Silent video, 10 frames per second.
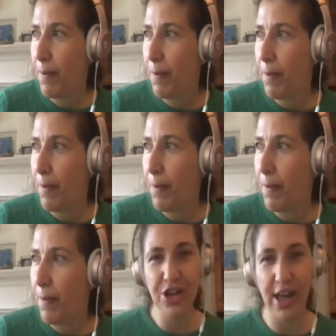bringing
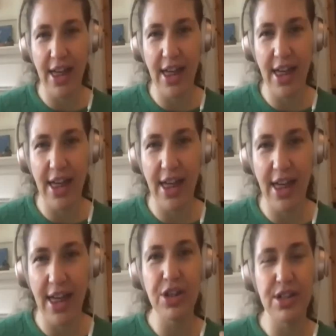together
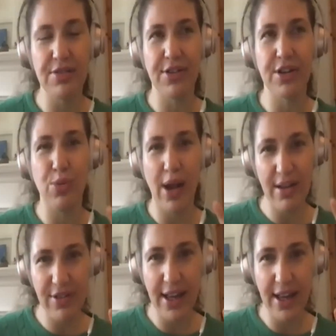all the different
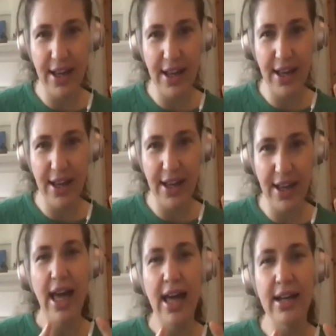wavelengths
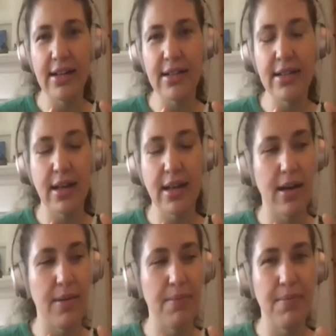and
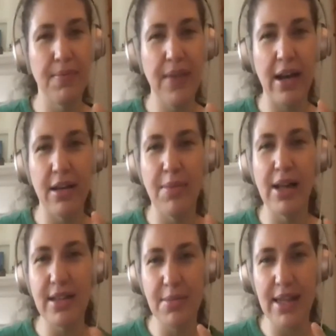the
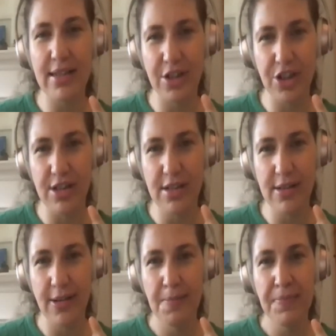multi-messengers.
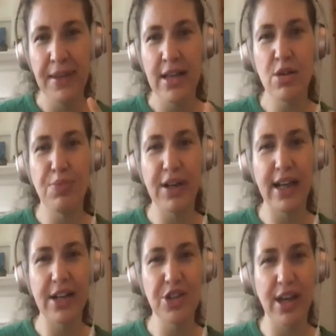So bringing
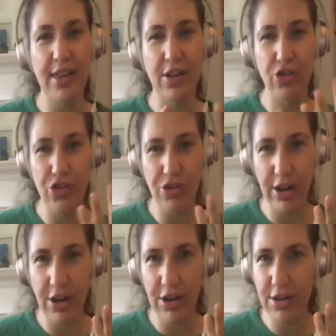together
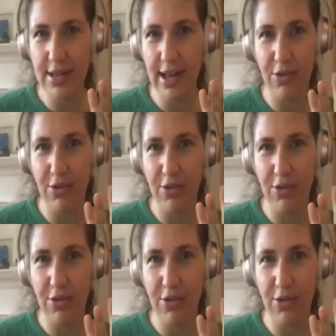neutrinos, I've always
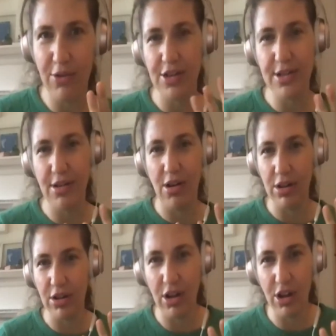thought neutrinos hold a
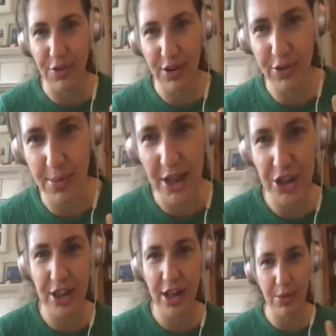whole lot of information
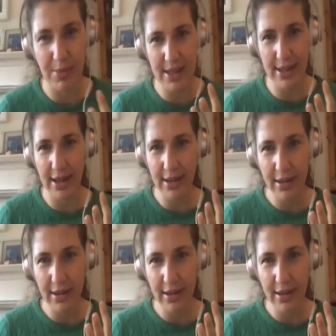that we're missing,